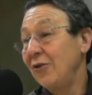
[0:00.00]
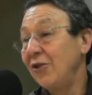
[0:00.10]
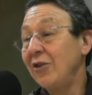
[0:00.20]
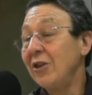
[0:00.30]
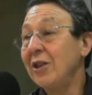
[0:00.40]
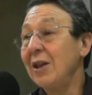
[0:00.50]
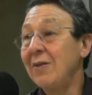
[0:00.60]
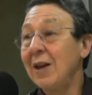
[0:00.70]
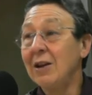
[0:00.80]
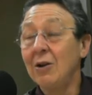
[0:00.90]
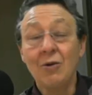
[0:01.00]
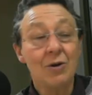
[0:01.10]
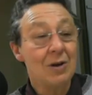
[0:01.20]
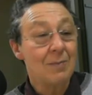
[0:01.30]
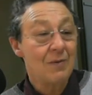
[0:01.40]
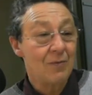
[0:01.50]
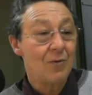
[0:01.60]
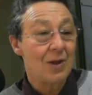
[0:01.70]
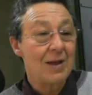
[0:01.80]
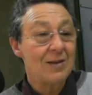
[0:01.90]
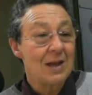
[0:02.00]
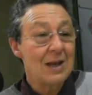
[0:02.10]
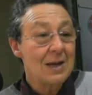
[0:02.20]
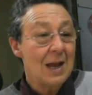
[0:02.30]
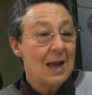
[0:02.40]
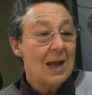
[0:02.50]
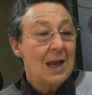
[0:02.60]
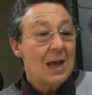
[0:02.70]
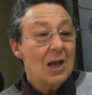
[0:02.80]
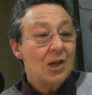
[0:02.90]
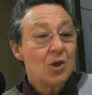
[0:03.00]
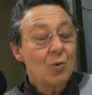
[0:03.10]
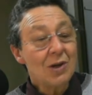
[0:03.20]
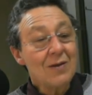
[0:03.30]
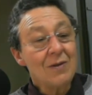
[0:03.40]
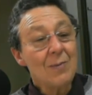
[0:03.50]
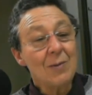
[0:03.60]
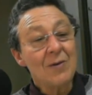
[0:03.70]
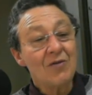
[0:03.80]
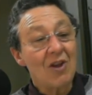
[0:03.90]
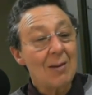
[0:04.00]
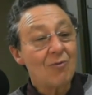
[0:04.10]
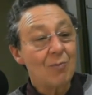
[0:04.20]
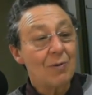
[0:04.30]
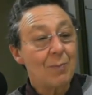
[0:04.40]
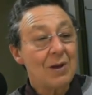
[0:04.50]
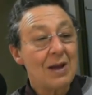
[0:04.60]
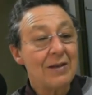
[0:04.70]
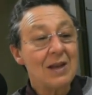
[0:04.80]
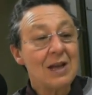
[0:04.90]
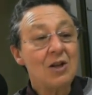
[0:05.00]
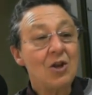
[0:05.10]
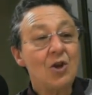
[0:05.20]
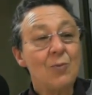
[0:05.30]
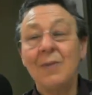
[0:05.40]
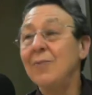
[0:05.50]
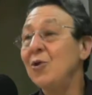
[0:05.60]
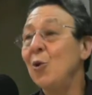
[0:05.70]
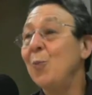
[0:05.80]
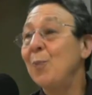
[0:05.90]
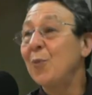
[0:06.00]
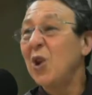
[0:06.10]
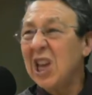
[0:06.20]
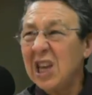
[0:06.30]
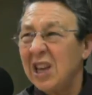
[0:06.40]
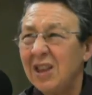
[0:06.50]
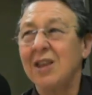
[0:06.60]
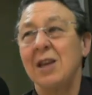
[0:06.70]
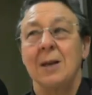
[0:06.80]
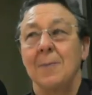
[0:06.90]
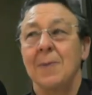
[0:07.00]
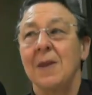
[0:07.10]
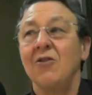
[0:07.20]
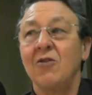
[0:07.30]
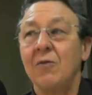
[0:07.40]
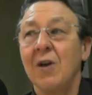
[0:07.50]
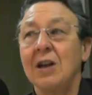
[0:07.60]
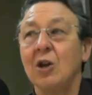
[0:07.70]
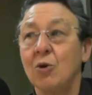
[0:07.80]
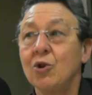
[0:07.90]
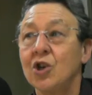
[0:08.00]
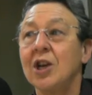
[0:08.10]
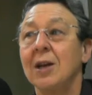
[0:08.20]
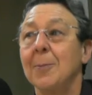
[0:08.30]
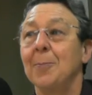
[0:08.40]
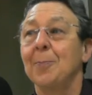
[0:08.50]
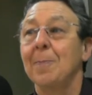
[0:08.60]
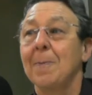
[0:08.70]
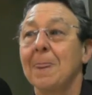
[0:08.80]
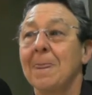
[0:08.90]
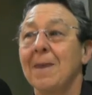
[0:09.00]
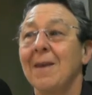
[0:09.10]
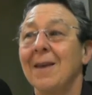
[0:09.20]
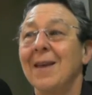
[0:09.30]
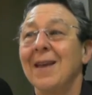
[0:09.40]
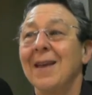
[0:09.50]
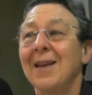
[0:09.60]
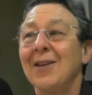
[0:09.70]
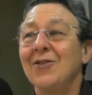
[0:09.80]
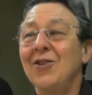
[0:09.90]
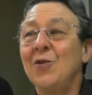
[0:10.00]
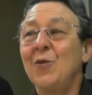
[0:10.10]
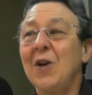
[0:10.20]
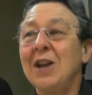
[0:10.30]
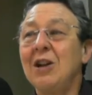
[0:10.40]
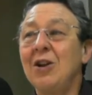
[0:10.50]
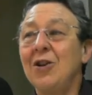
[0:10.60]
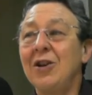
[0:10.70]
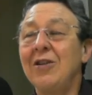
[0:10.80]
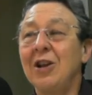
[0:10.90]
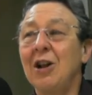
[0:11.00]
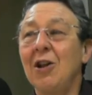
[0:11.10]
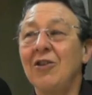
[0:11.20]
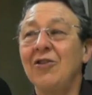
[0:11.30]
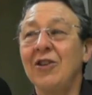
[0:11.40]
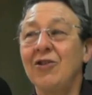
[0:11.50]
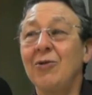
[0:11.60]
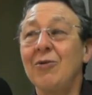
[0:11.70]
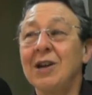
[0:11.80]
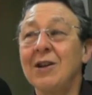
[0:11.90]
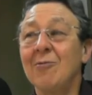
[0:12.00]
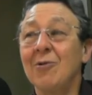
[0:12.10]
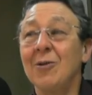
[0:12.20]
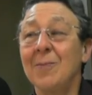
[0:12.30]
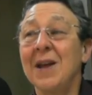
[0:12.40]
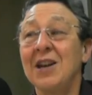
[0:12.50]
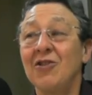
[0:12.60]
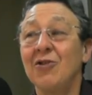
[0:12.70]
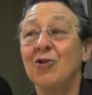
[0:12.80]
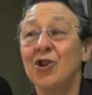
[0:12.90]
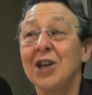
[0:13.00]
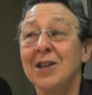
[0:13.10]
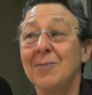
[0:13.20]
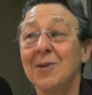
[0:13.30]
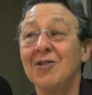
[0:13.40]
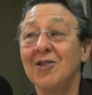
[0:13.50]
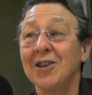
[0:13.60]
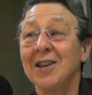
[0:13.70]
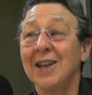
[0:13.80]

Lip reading: So that they've had a look at it before. And then you will give them a bit of time to prepare. And then your key thing is to find a good chair. So you find a learner in the class that you reckon will manage to chair the meeting.